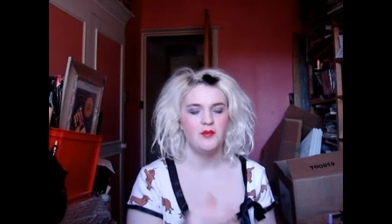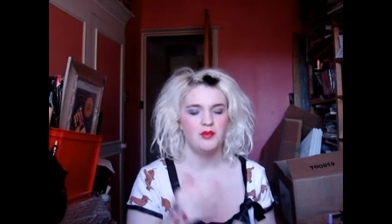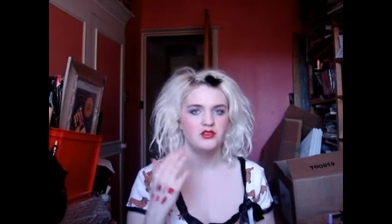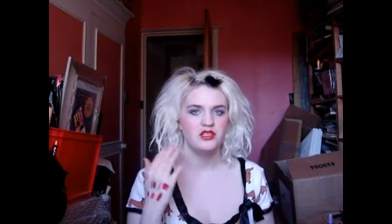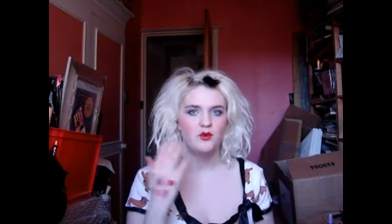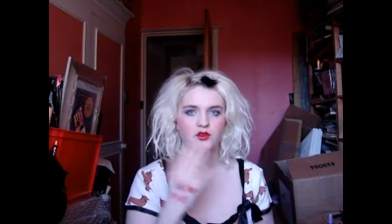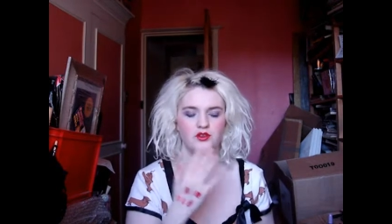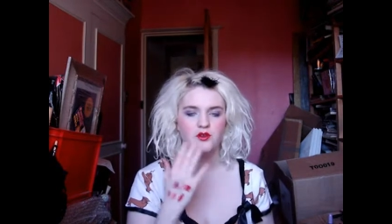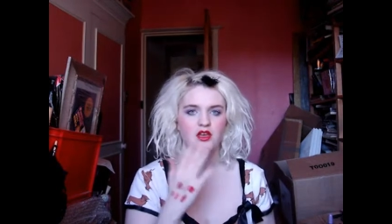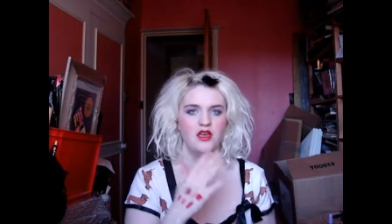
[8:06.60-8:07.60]
and because I want
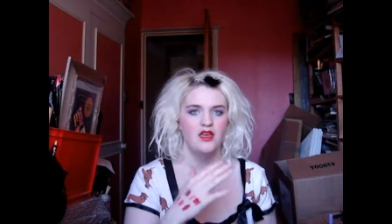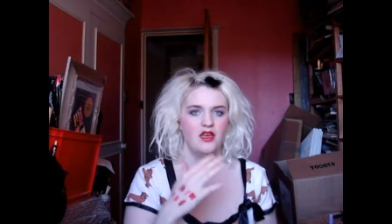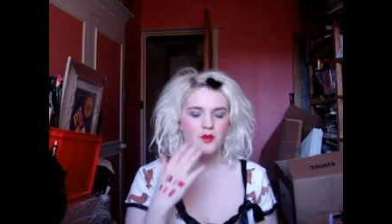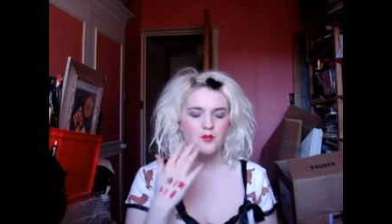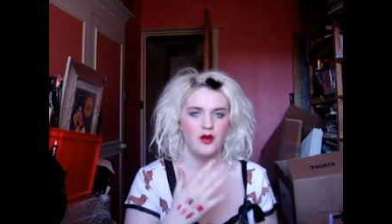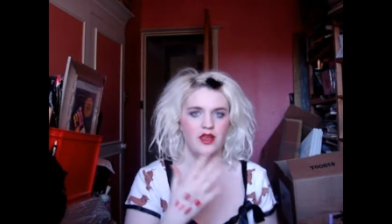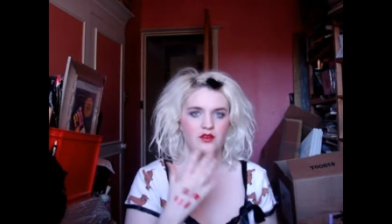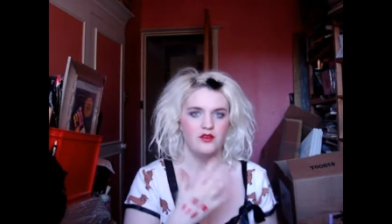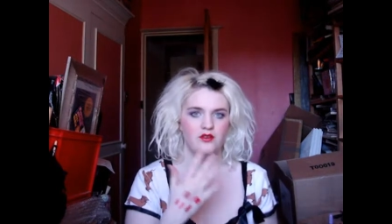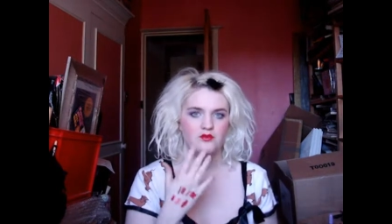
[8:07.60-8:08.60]
a
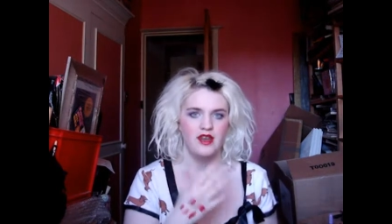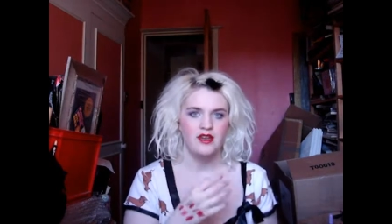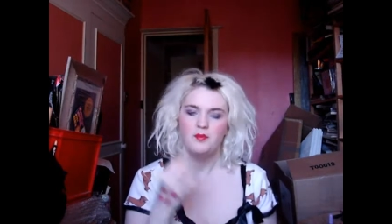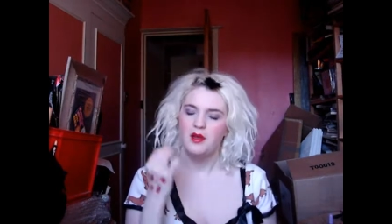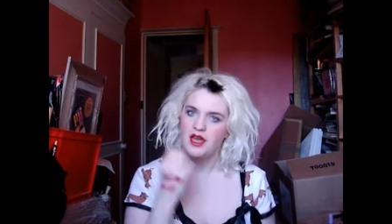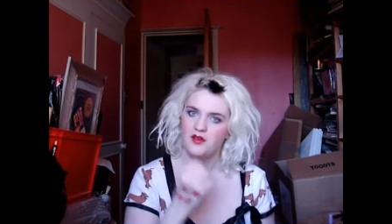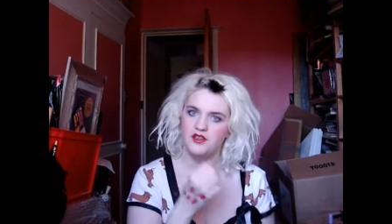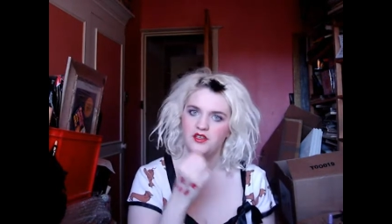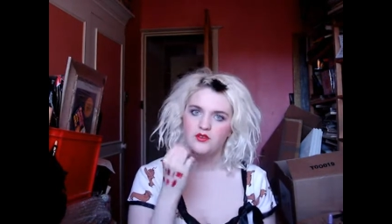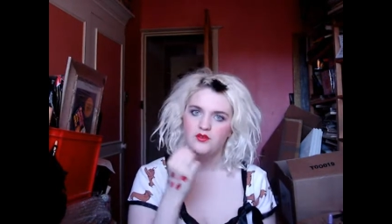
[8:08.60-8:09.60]
bright red lip I have
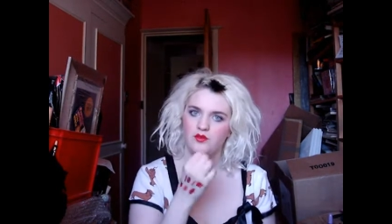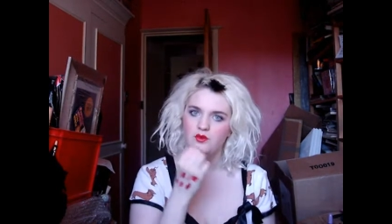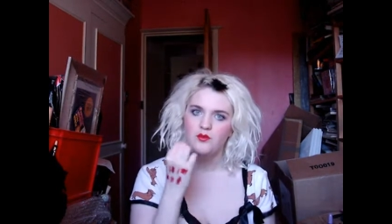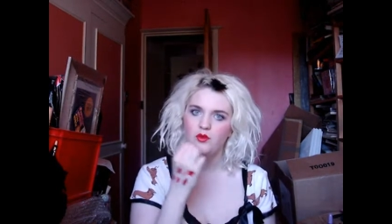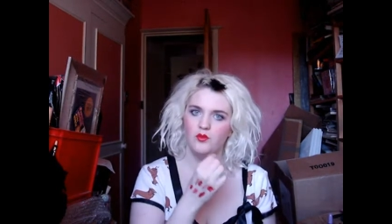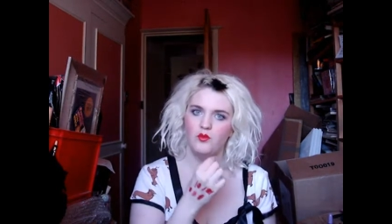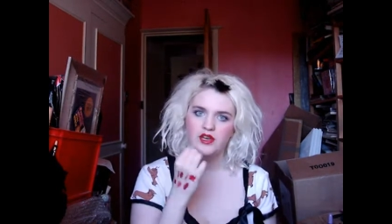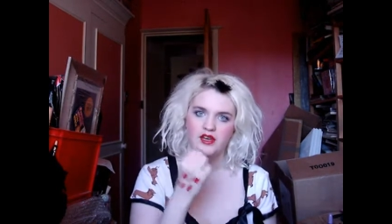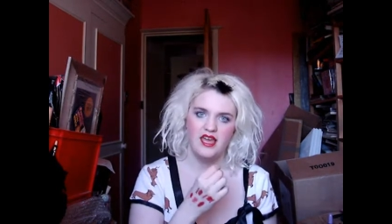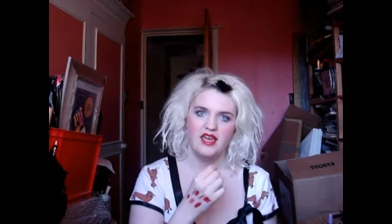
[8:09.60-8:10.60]
to do more than
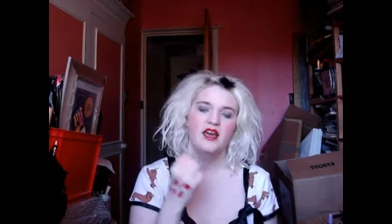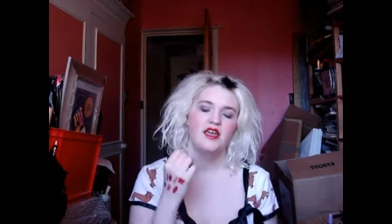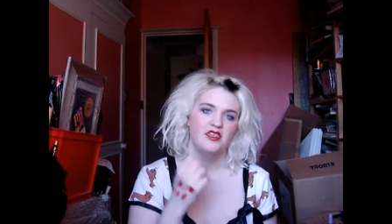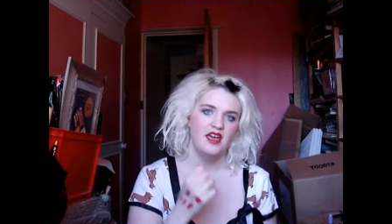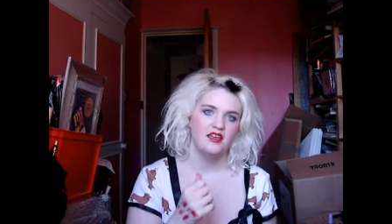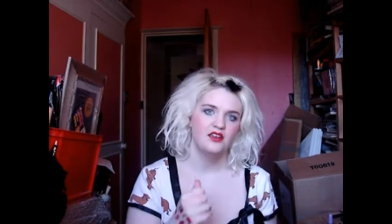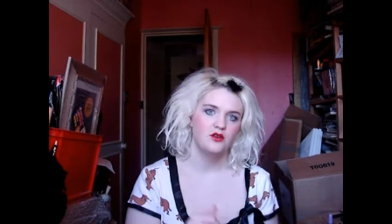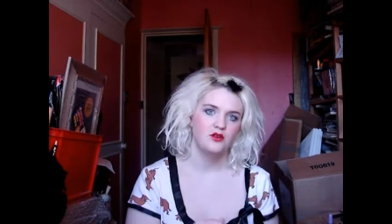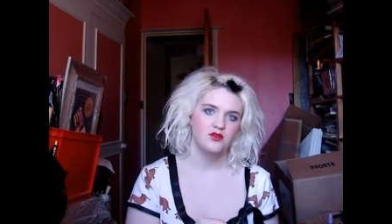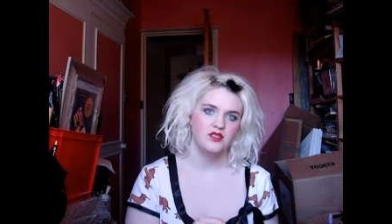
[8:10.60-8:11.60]
1 layer, and that can
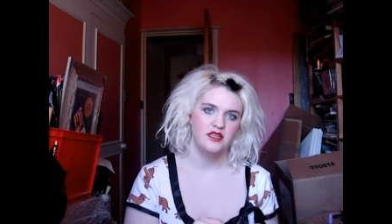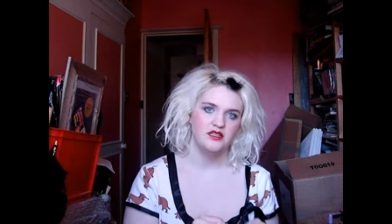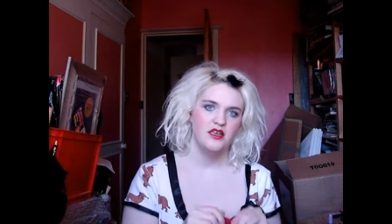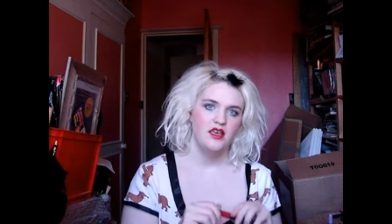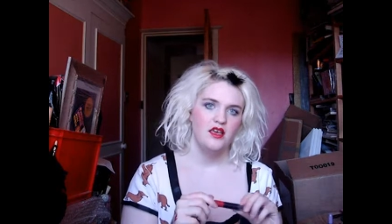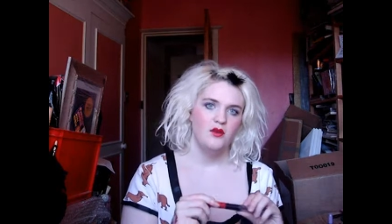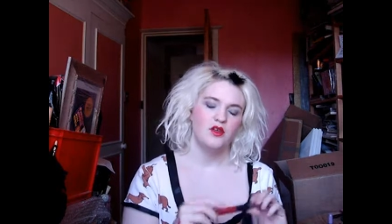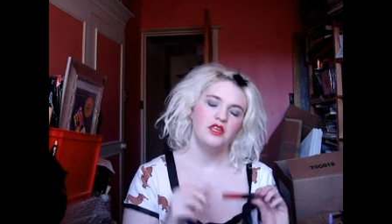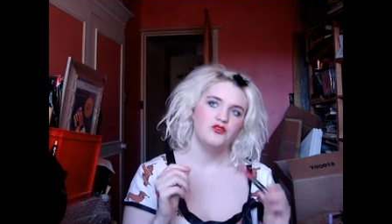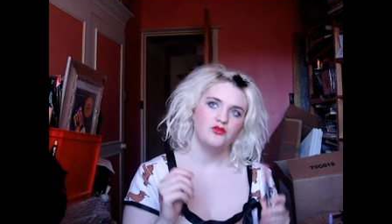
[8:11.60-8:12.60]
cause it,
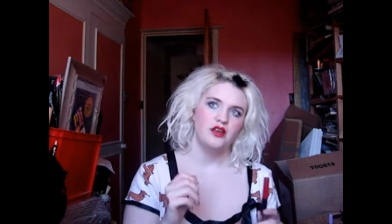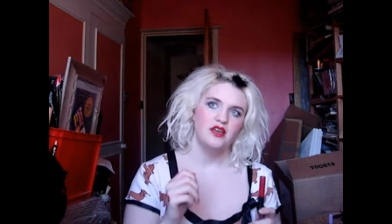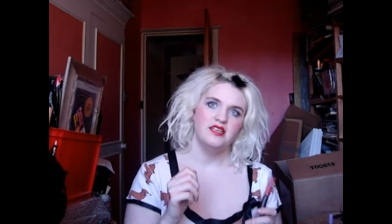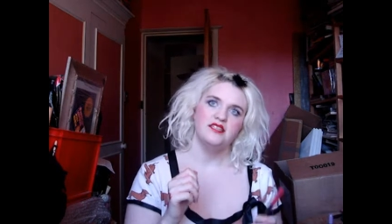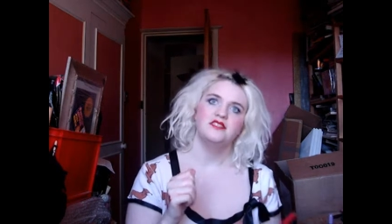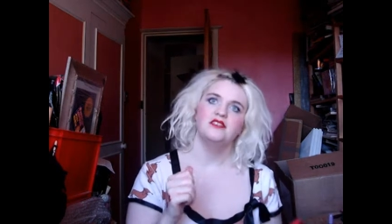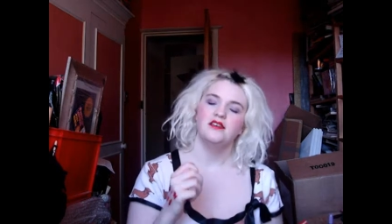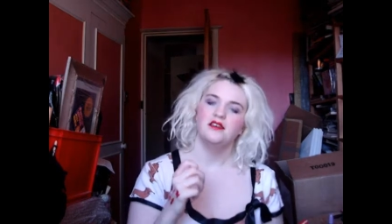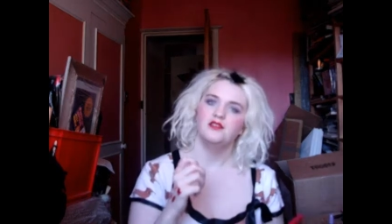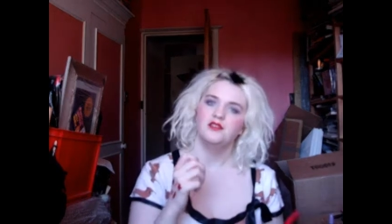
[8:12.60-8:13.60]
when it dries,
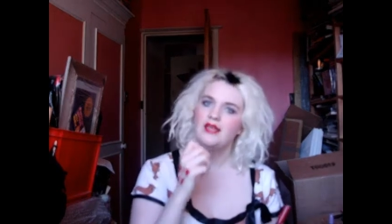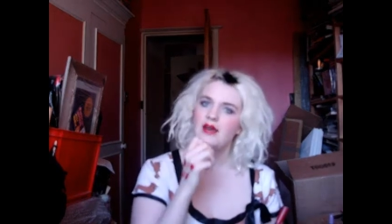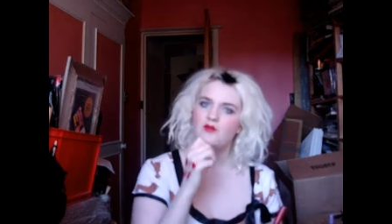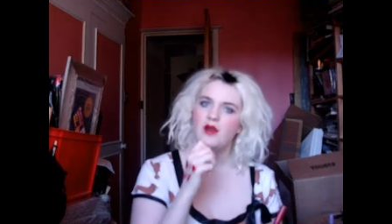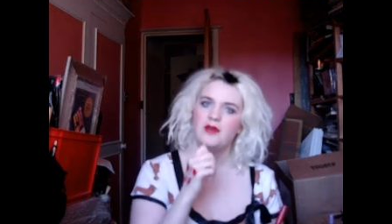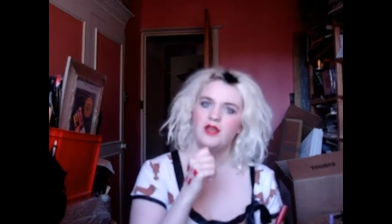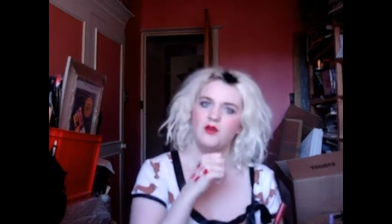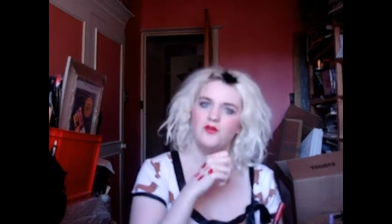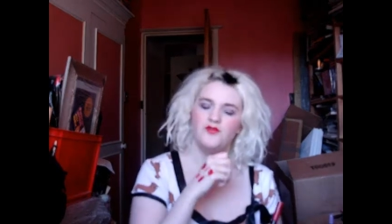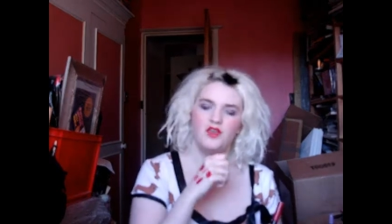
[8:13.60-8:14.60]
to do that rubbing
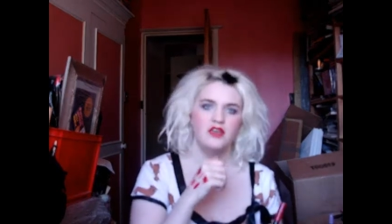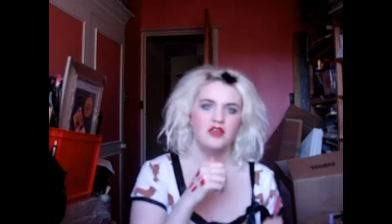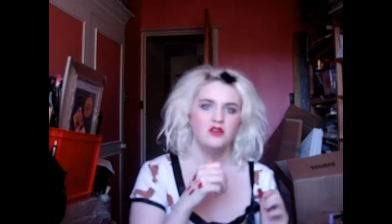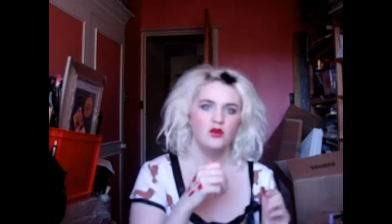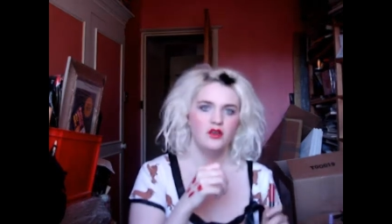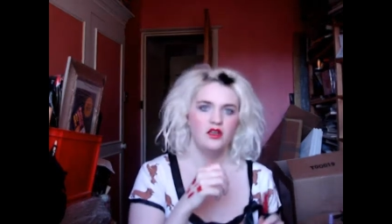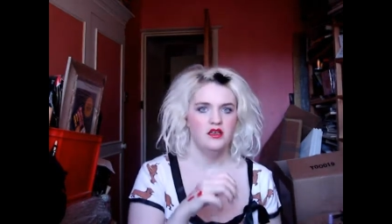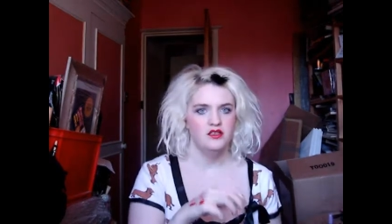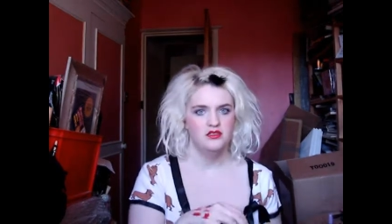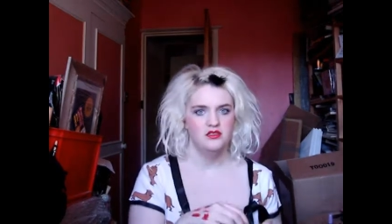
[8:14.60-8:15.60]
off thing and not
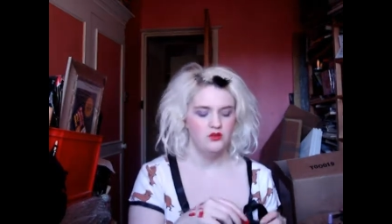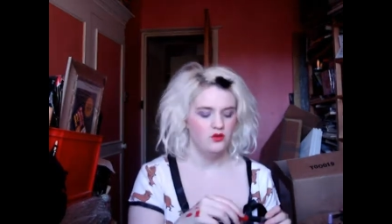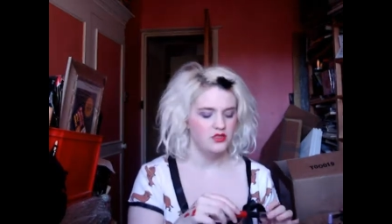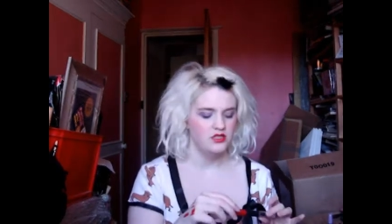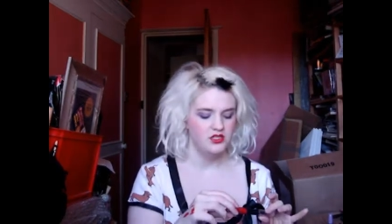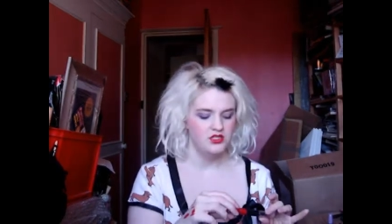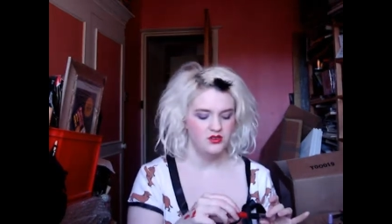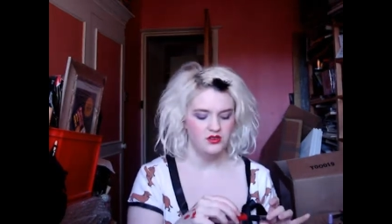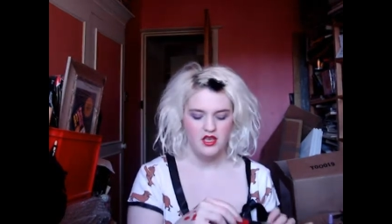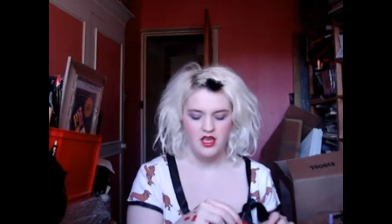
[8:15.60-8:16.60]
last as long as it
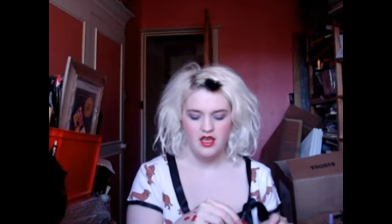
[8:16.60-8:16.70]
should.